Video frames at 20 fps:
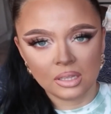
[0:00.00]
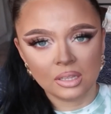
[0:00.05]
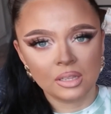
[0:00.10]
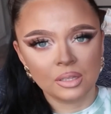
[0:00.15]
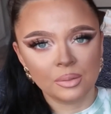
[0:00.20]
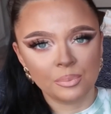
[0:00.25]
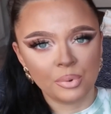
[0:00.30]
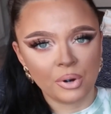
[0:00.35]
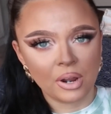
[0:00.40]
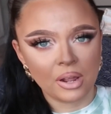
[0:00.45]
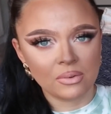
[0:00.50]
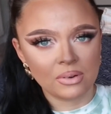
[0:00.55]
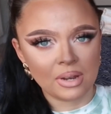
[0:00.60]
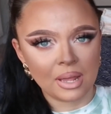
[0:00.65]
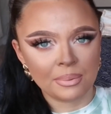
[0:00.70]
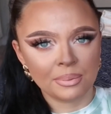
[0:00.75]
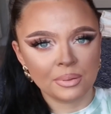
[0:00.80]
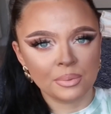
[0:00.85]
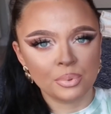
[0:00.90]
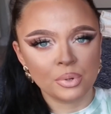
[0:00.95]
The brown
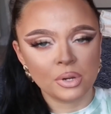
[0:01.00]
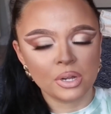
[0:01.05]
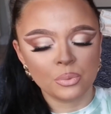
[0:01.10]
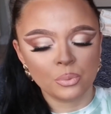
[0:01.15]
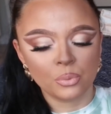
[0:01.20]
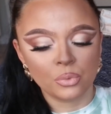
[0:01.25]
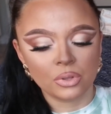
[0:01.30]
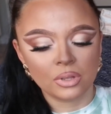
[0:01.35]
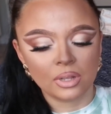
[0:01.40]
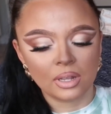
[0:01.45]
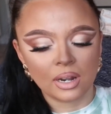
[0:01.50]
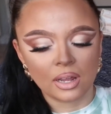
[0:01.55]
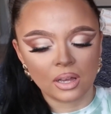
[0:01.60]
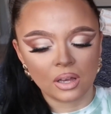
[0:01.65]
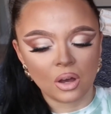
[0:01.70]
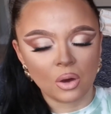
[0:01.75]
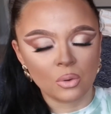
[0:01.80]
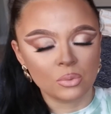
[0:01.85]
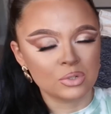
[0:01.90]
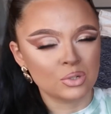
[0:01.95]
leopard print one that I
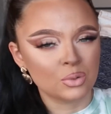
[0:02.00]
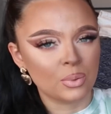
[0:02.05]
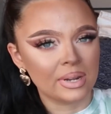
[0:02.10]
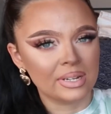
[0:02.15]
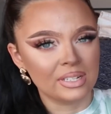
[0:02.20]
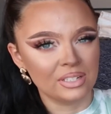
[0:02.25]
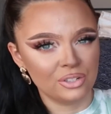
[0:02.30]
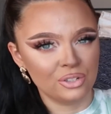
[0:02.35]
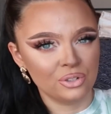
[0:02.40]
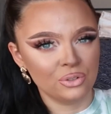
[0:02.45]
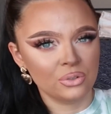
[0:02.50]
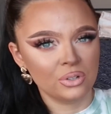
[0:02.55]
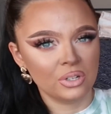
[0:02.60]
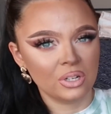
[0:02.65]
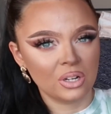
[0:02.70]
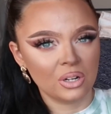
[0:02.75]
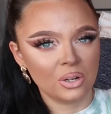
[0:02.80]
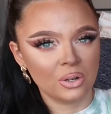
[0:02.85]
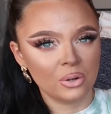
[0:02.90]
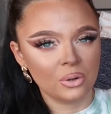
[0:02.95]
got was 22
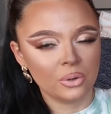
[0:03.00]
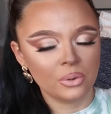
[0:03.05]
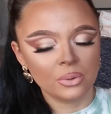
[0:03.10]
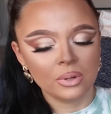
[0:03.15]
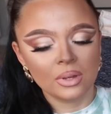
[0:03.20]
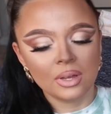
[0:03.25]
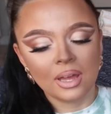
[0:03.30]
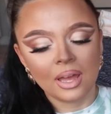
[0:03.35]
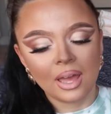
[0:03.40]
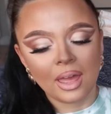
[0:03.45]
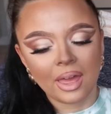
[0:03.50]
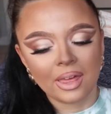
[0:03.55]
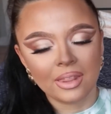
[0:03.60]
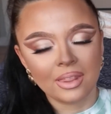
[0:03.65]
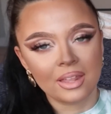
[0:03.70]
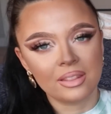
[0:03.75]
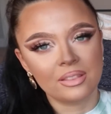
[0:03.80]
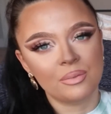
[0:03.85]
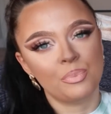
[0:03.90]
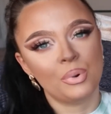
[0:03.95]
euro and
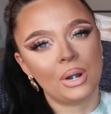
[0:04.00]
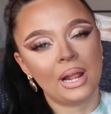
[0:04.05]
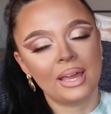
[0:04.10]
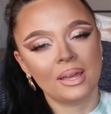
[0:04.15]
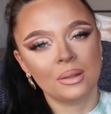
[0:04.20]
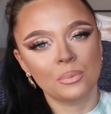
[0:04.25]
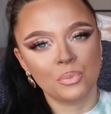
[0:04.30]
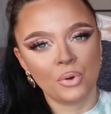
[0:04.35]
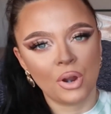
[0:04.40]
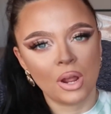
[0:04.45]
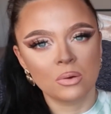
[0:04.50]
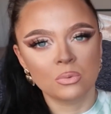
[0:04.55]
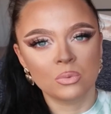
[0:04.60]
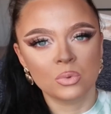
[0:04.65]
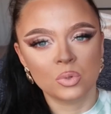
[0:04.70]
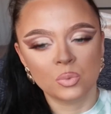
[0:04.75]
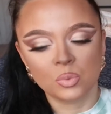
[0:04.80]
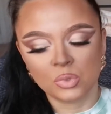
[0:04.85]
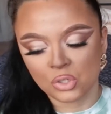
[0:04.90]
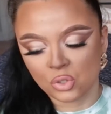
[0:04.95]
then the plain brown
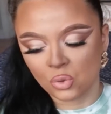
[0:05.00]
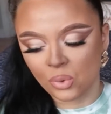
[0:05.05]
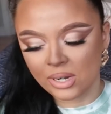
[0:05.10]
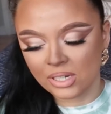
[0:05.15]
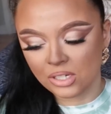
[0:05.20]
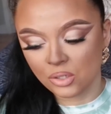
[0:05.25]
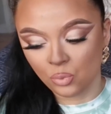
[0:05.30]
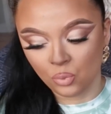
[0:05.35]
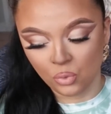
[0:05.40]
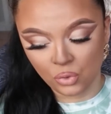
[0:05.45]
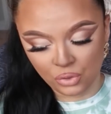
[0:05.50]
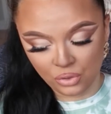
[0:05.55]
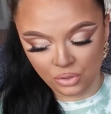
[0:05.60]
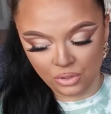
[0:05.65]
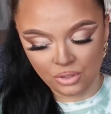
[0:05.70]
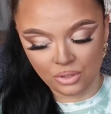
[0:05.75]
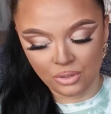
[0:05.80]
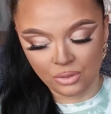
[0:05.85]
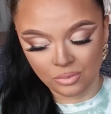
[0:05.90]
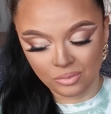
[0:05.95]
one was 21
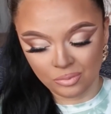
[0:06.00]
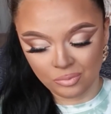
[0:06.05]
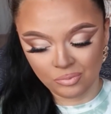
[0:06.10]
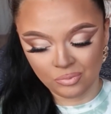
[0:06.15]
euro.